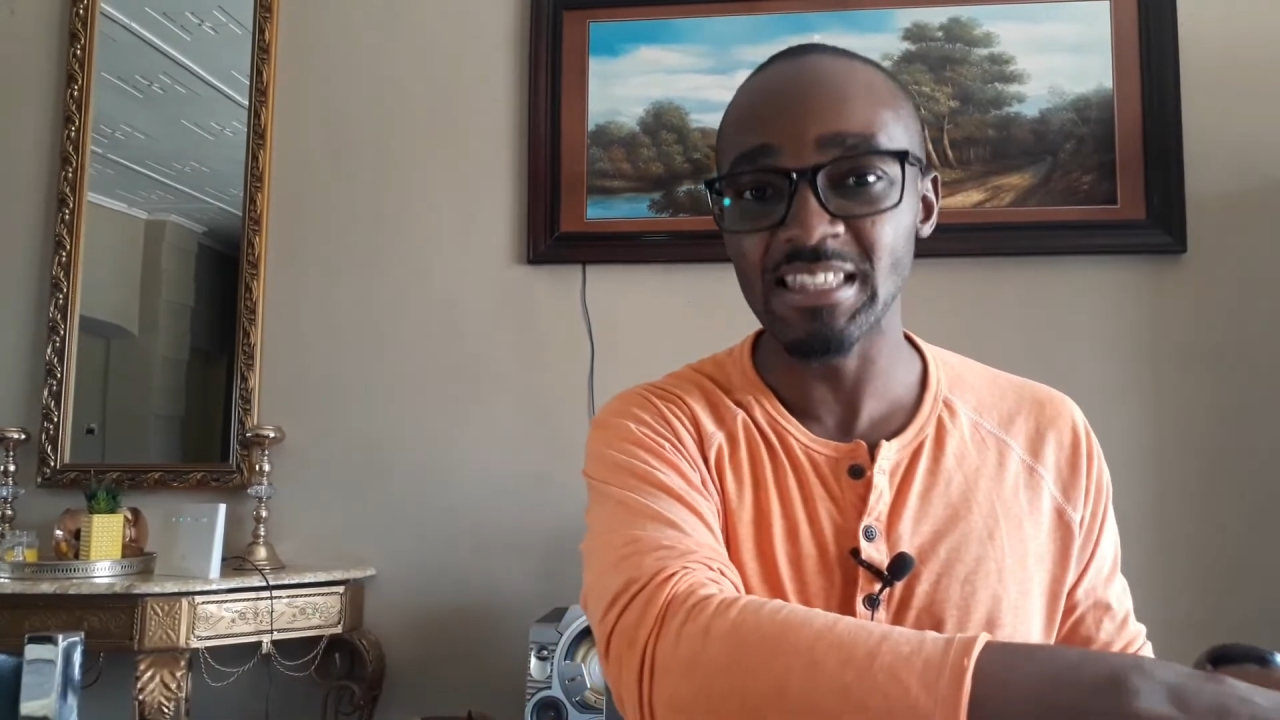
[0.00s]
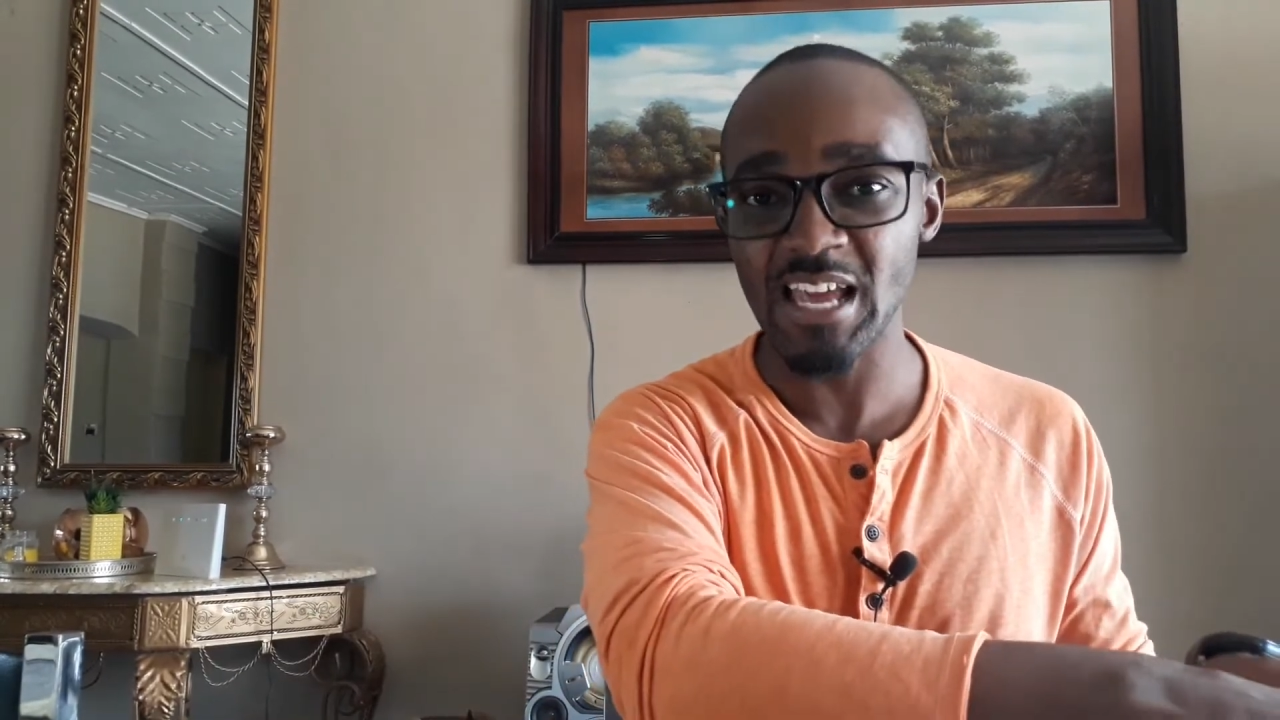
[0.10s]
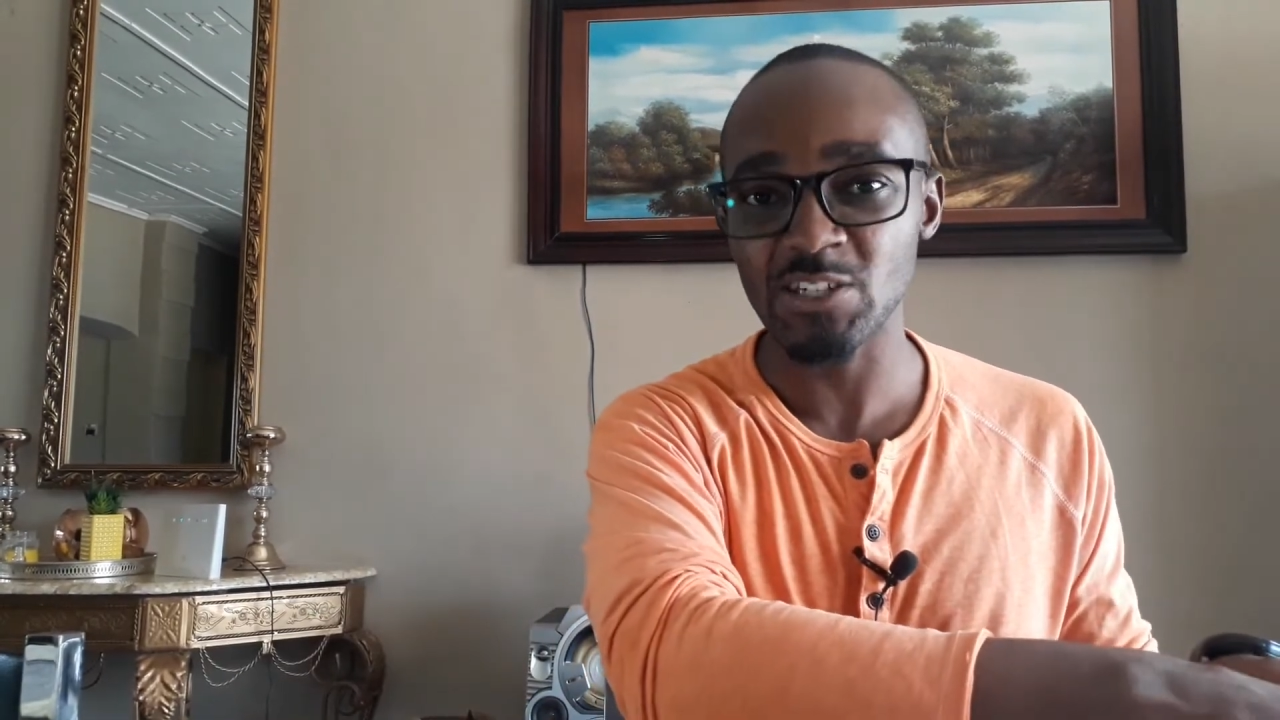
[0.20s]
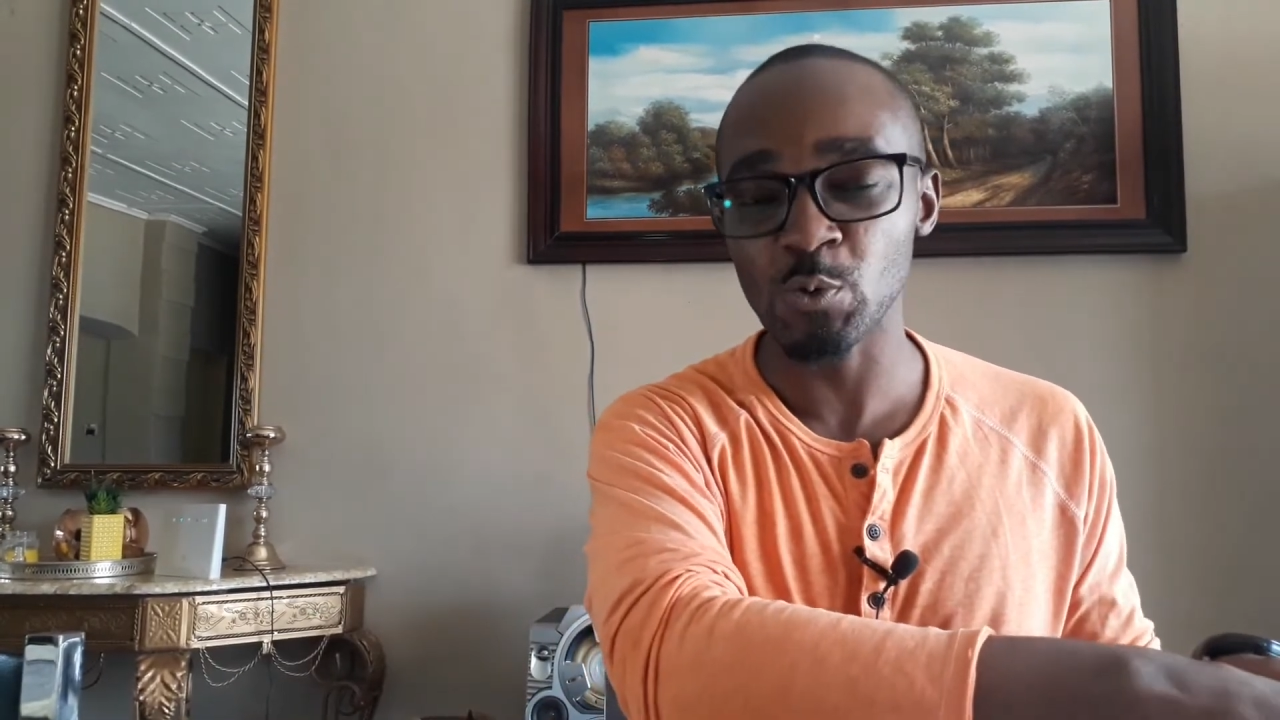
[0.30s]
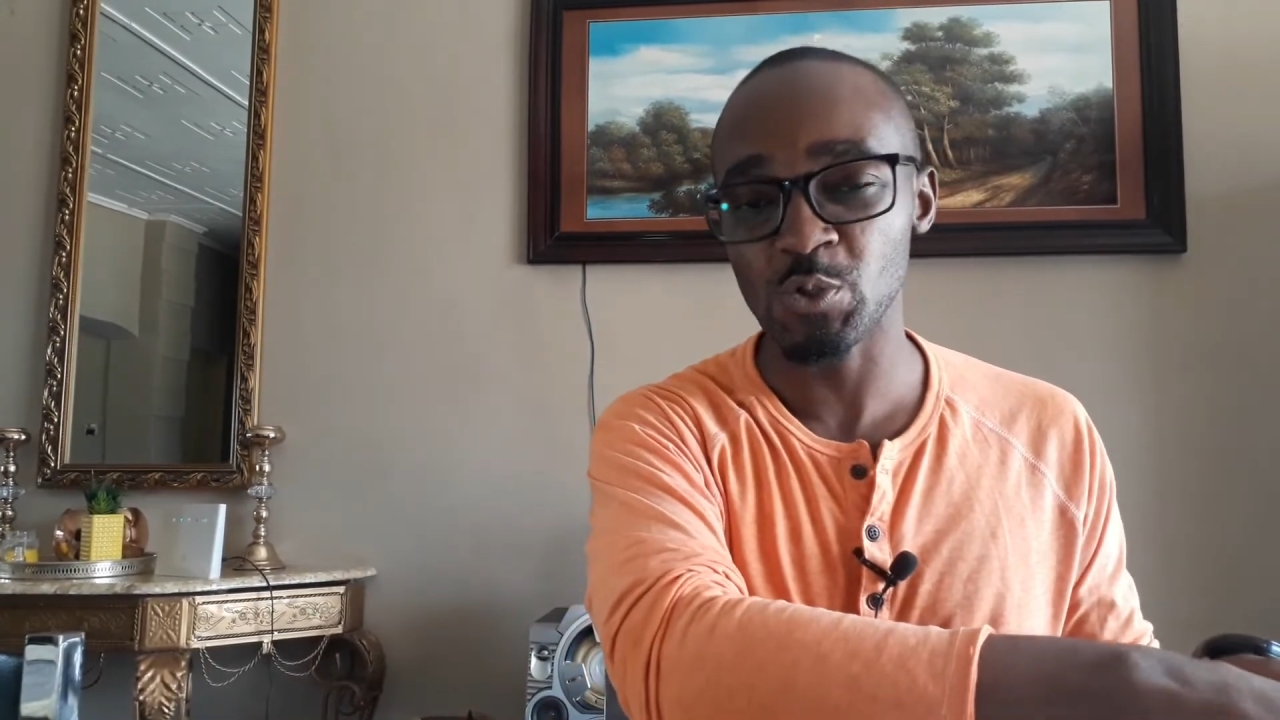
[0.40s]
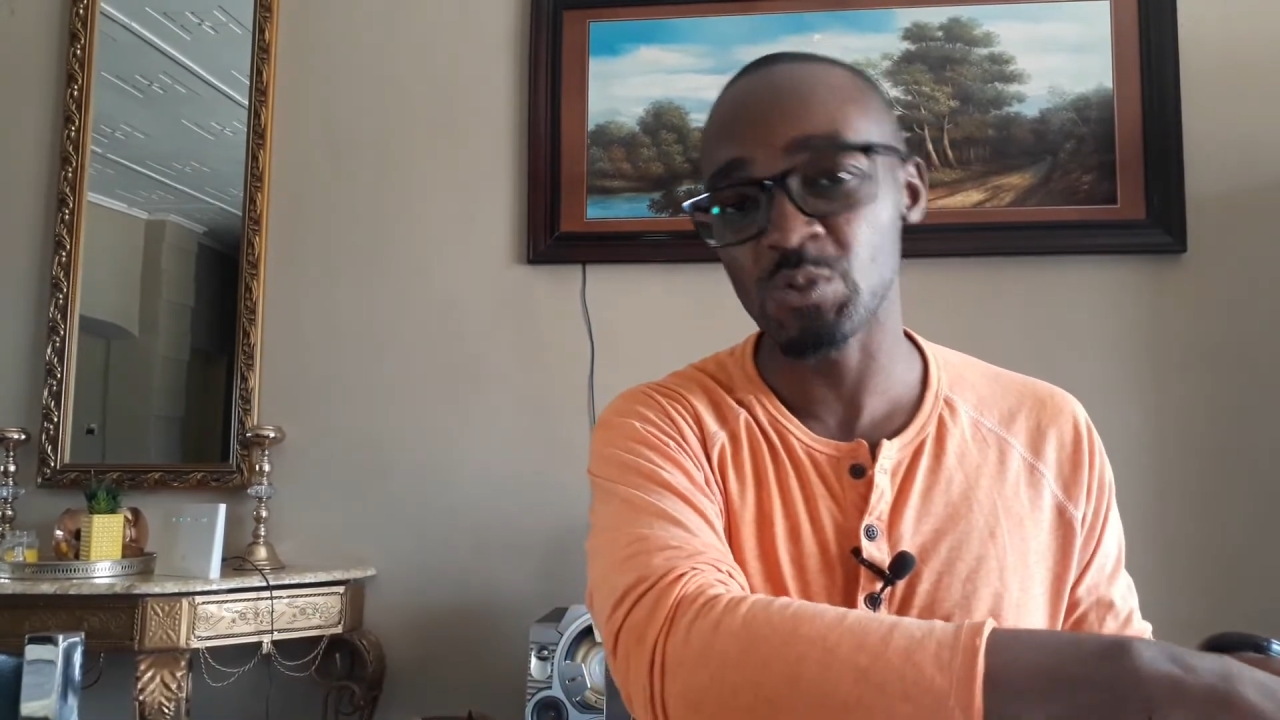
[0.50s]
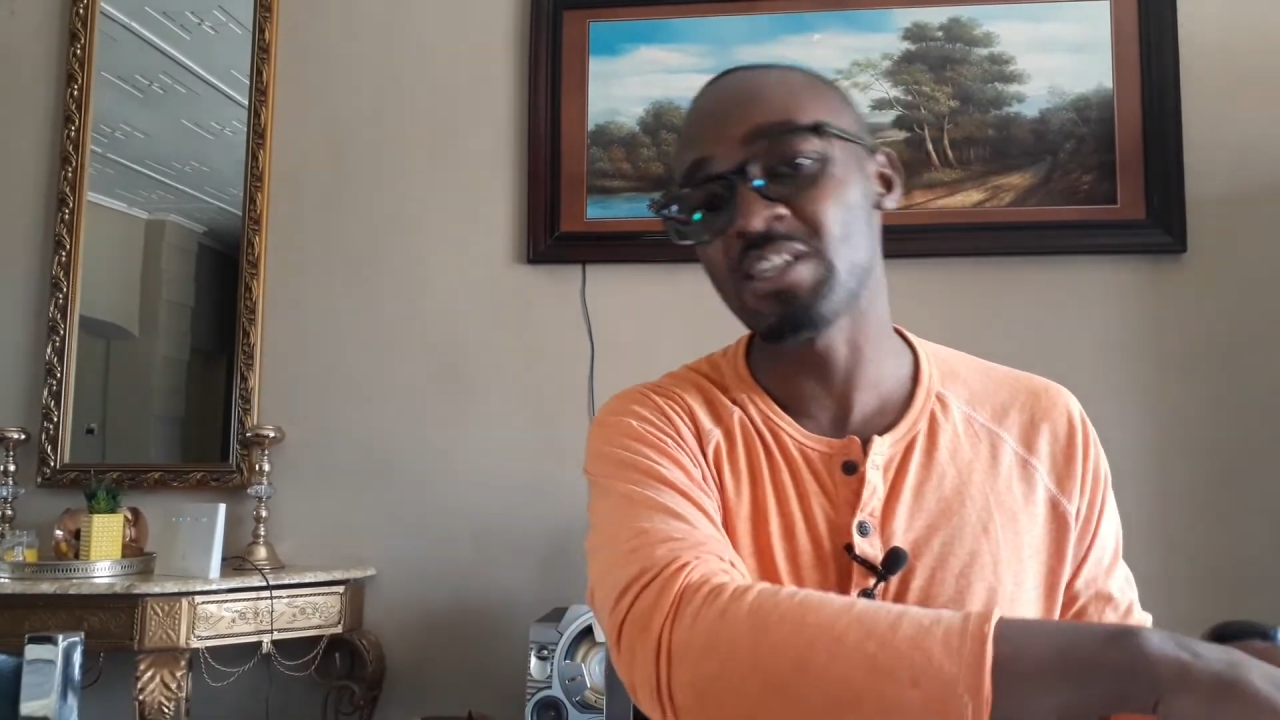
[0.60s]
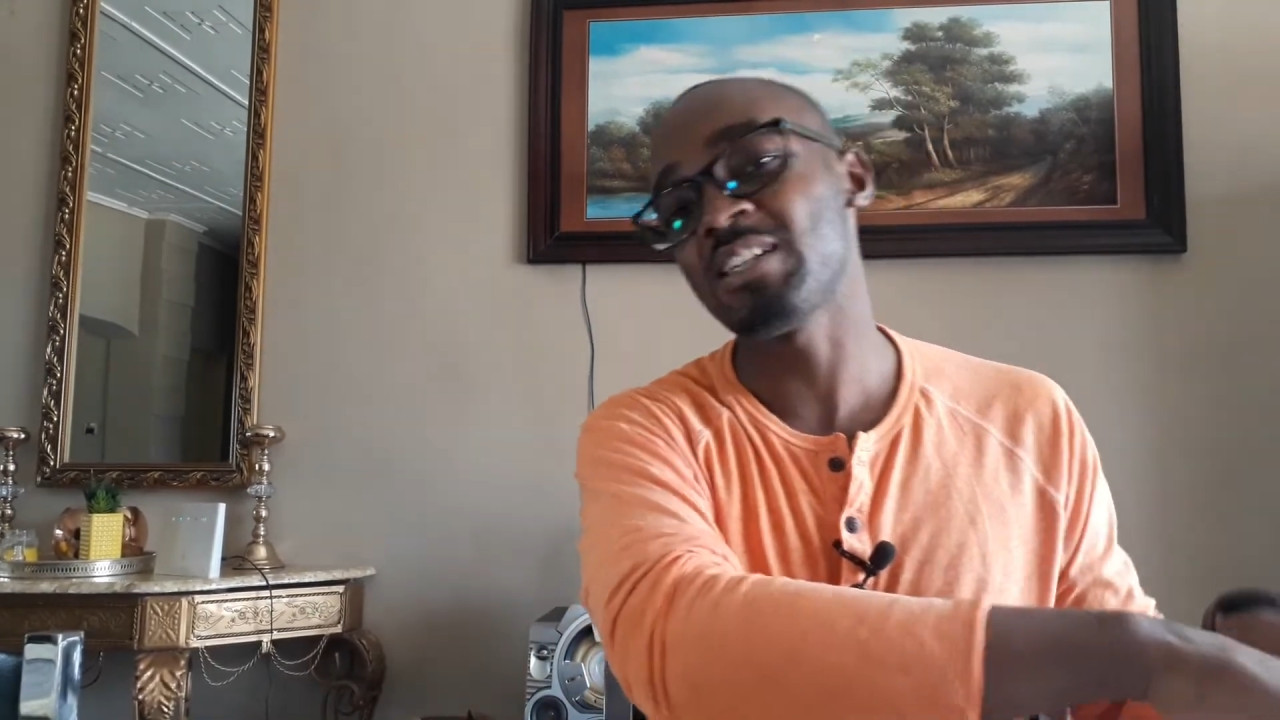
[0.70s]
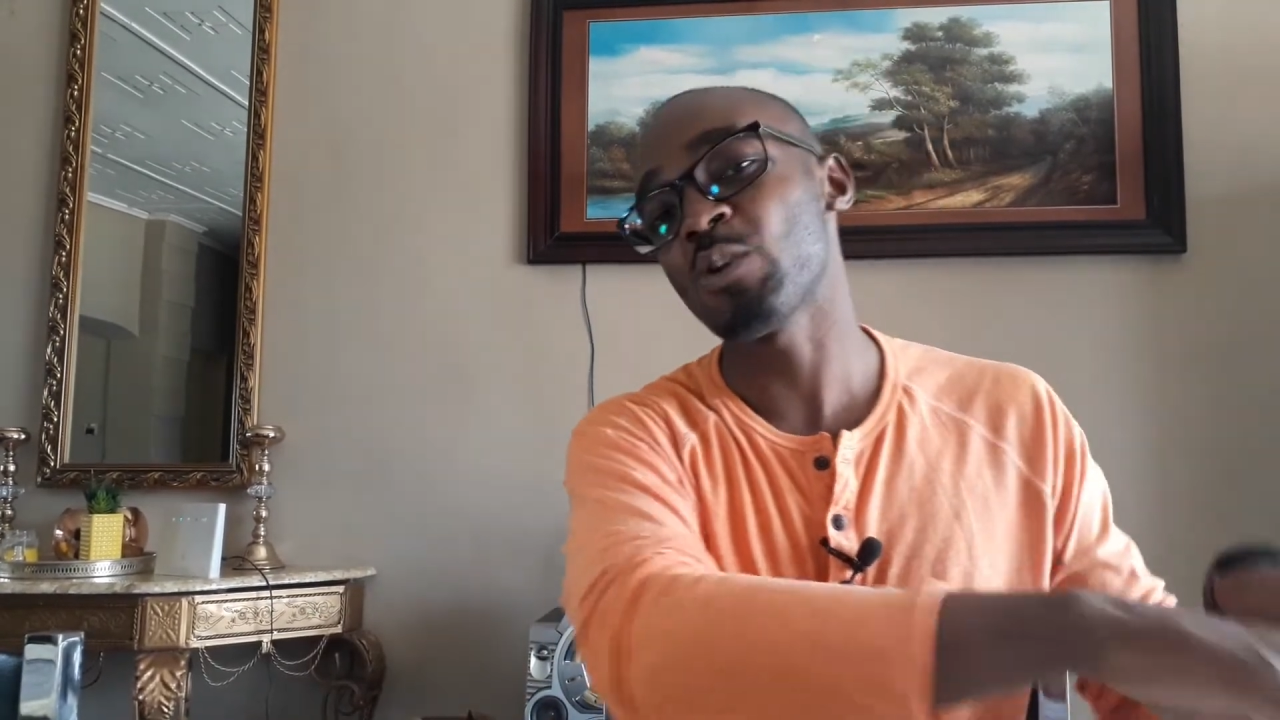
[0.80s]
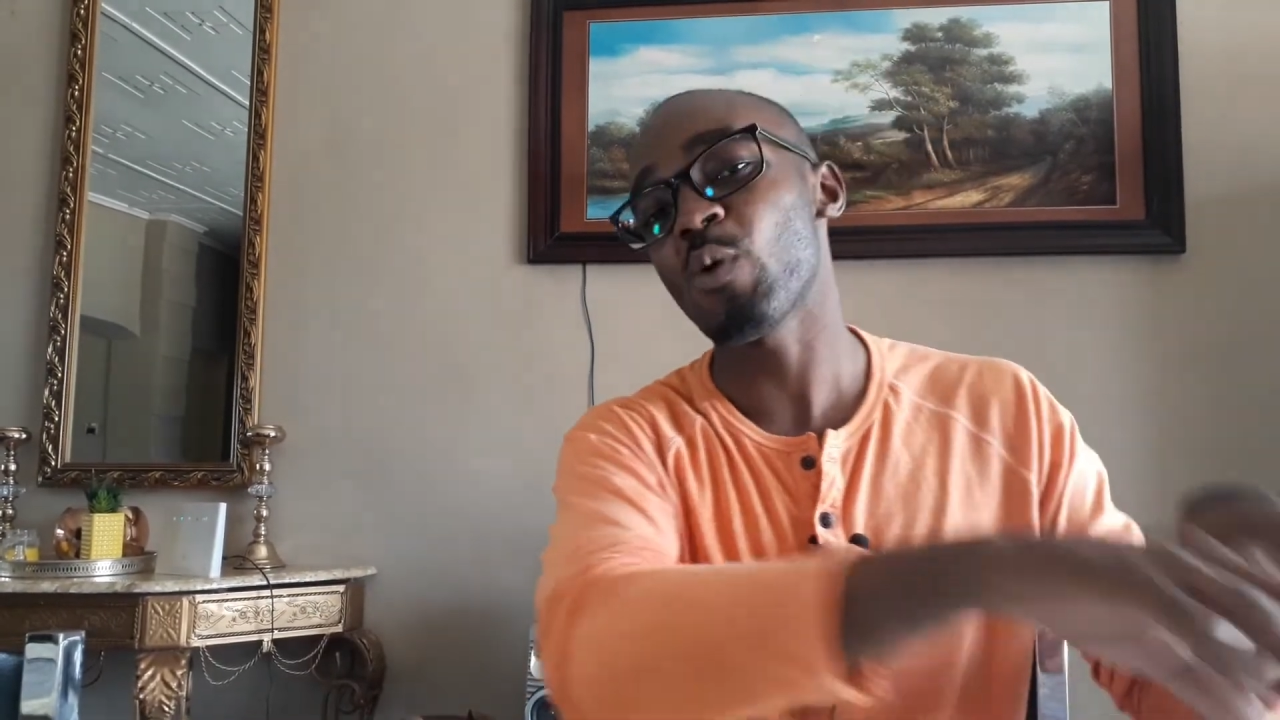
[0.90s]
in that social
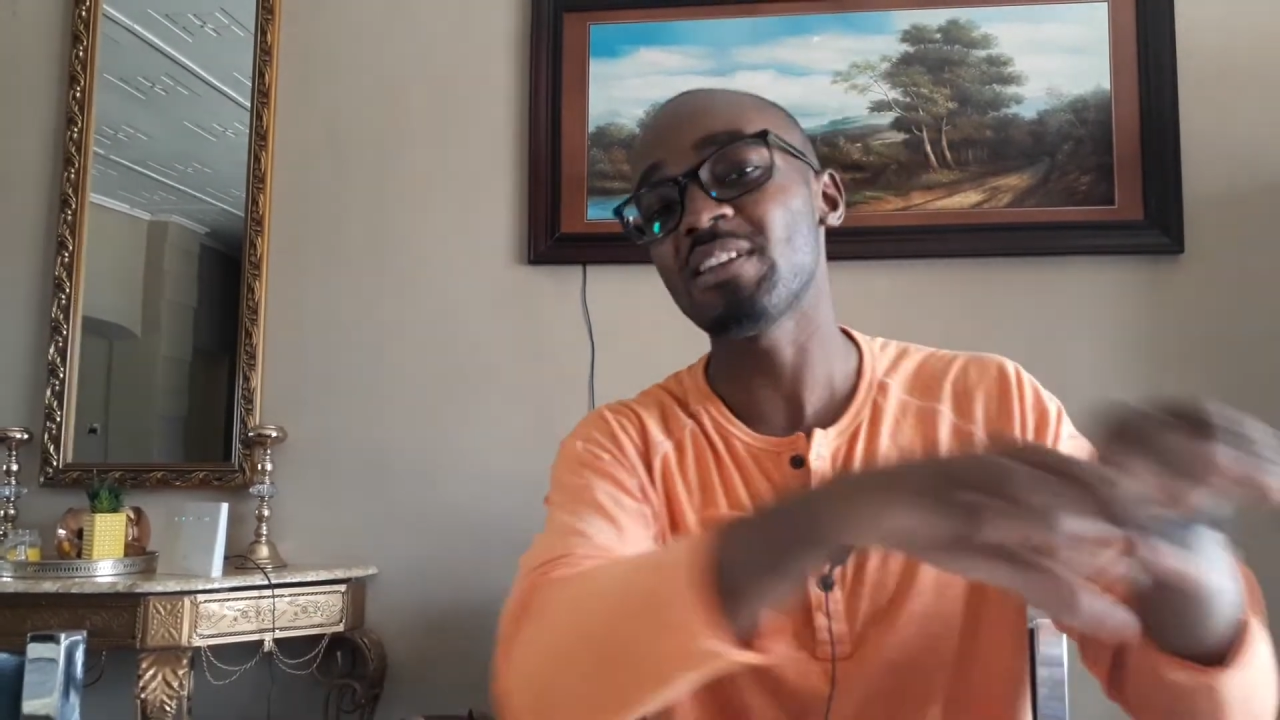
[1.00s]
setting?